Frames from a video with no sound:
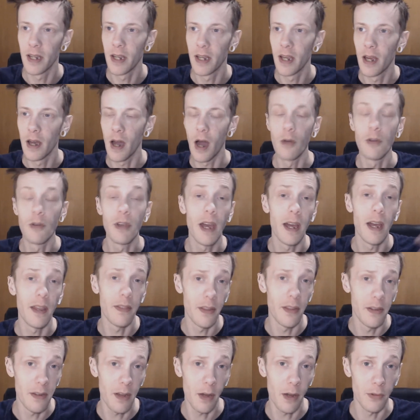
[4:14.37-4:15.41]
Oh yeah,
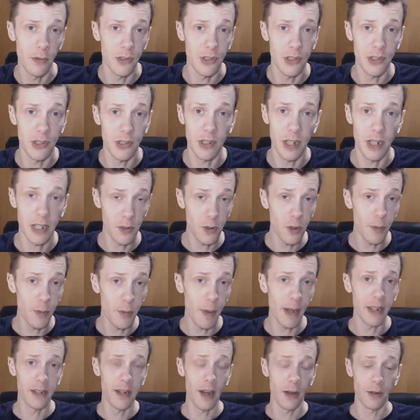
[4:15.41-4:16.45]
the notes. Let's talk
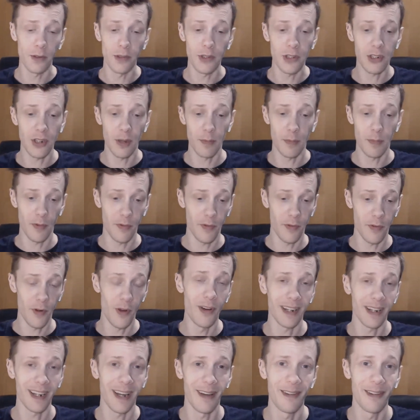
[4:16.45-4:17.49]
about the notes. So before
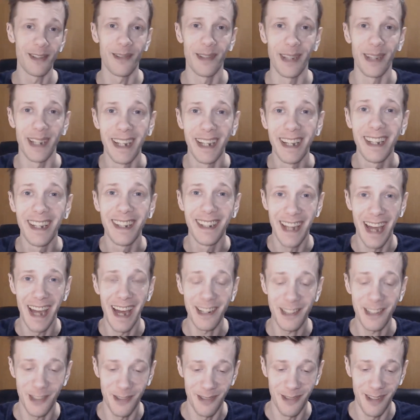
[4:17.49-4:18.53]
I go into it, the
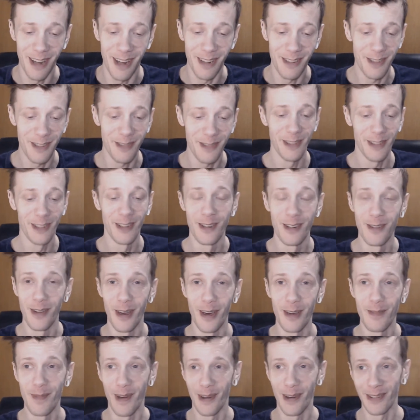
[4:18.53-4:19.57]
actual notes for
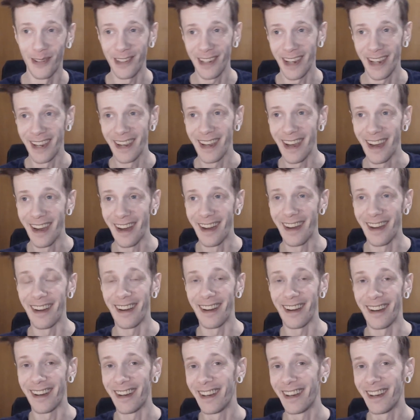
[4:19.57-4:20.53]
Nouveau Monde are